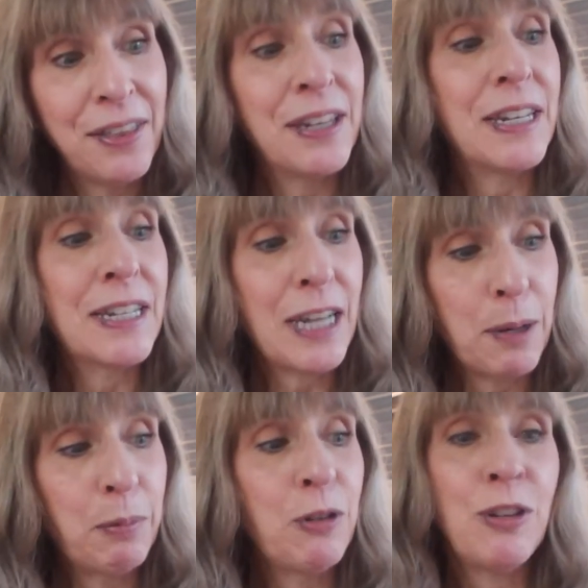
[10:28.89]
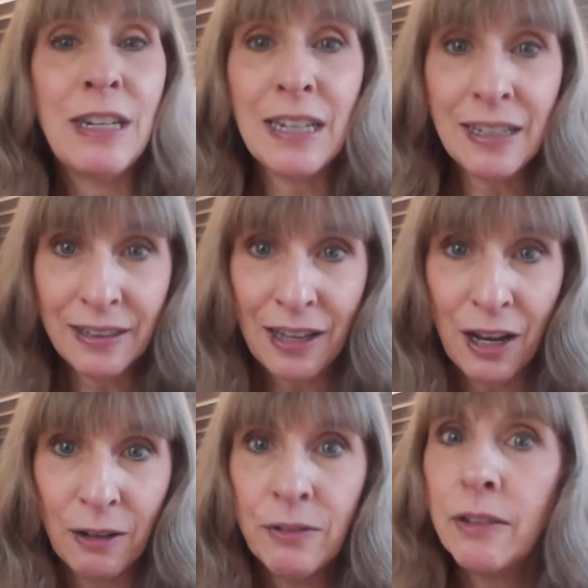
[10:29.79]
the disciple Jesus
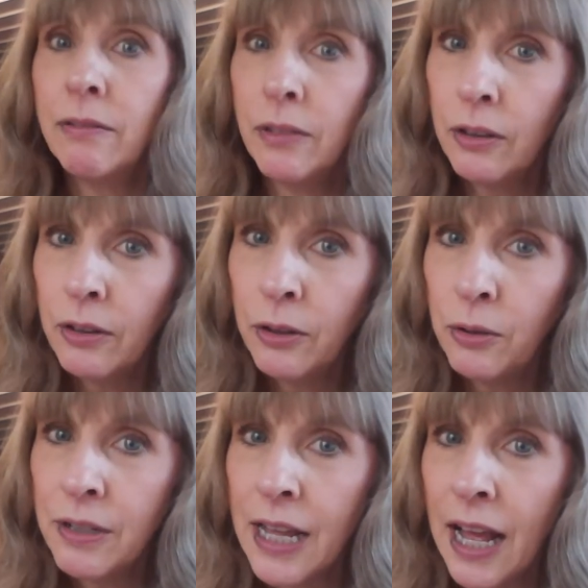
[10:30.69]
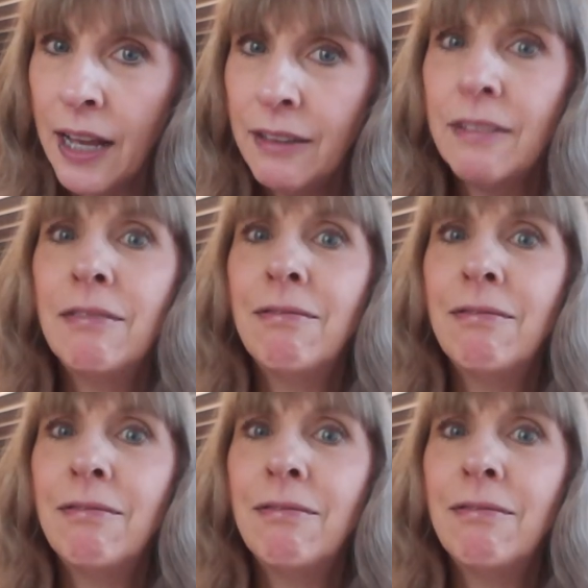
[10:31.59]
loved, who's that?